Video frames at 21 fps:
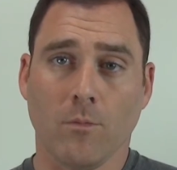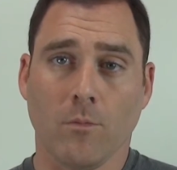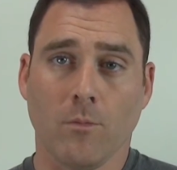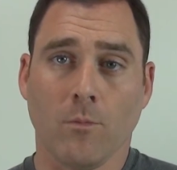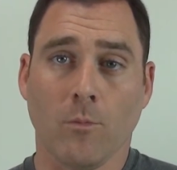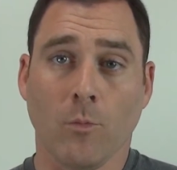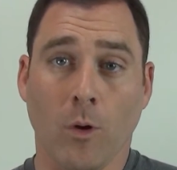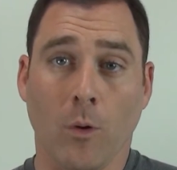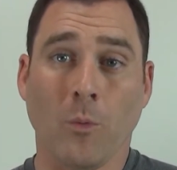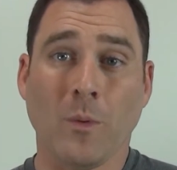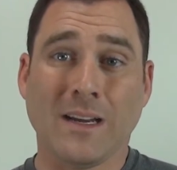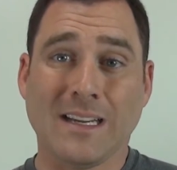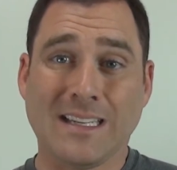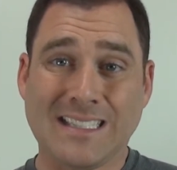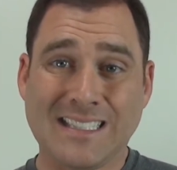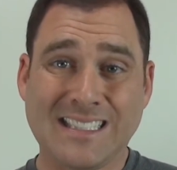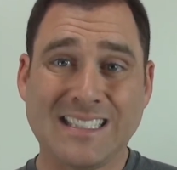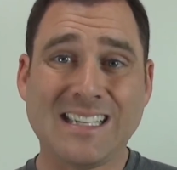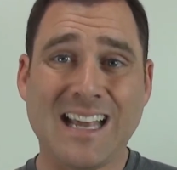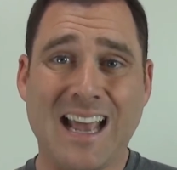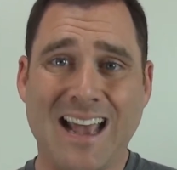what we
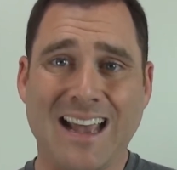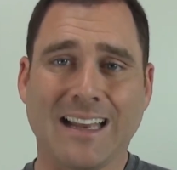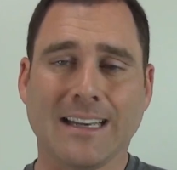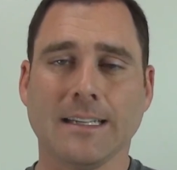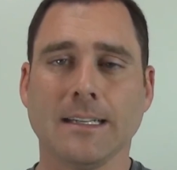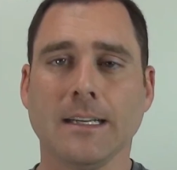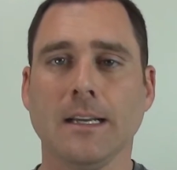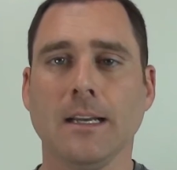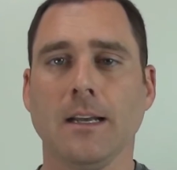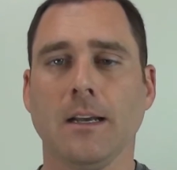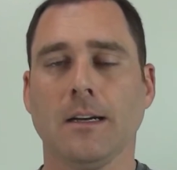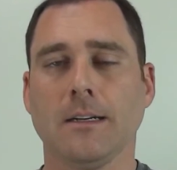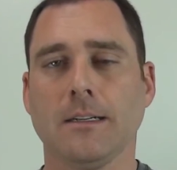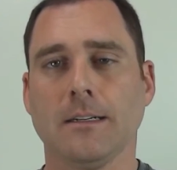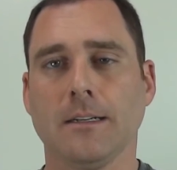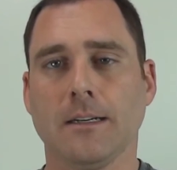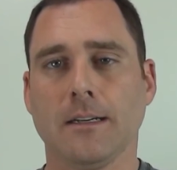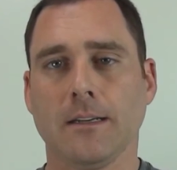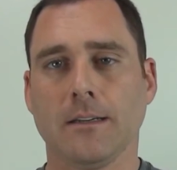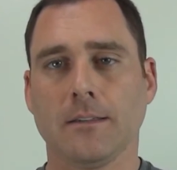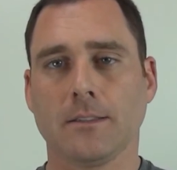said
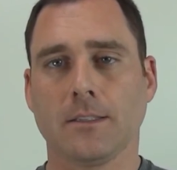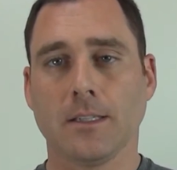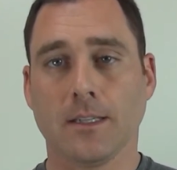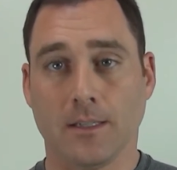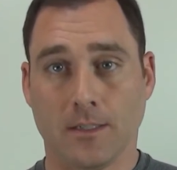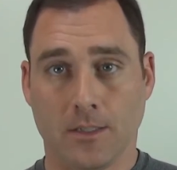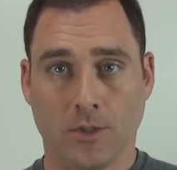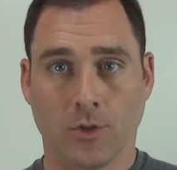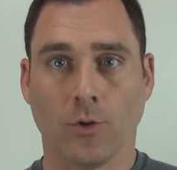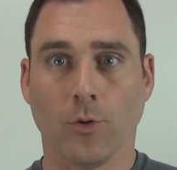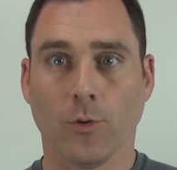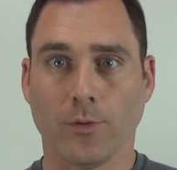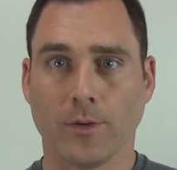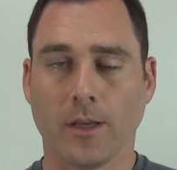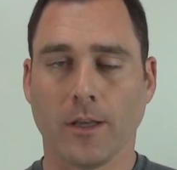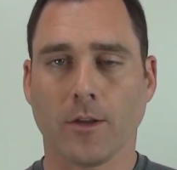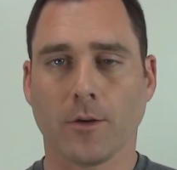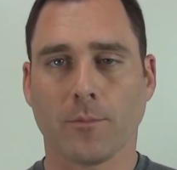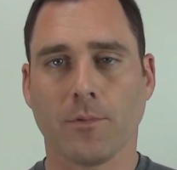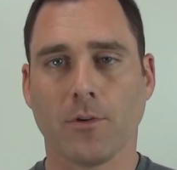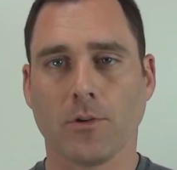to hurt the
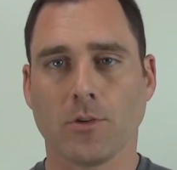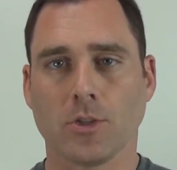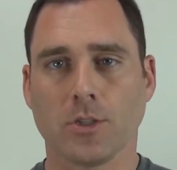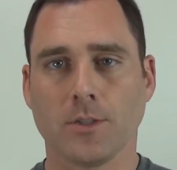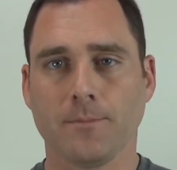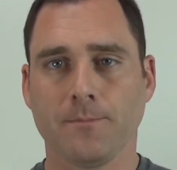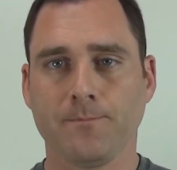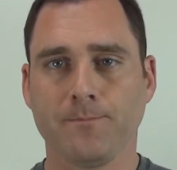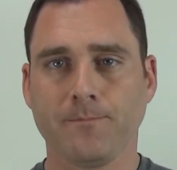other person.